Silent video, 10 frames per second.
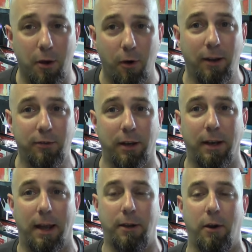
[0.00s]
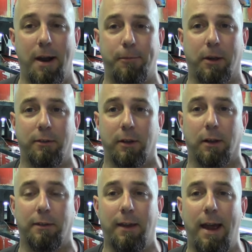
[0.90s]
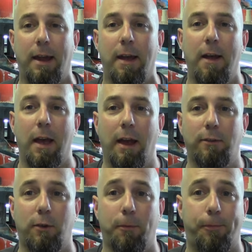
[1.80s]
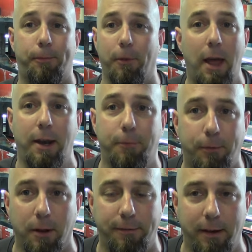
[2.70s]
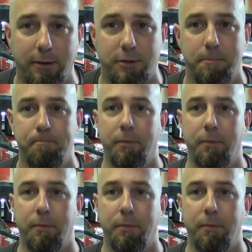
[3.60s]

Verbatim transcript: aggression in your African cichlid tank is to flood it full of fish.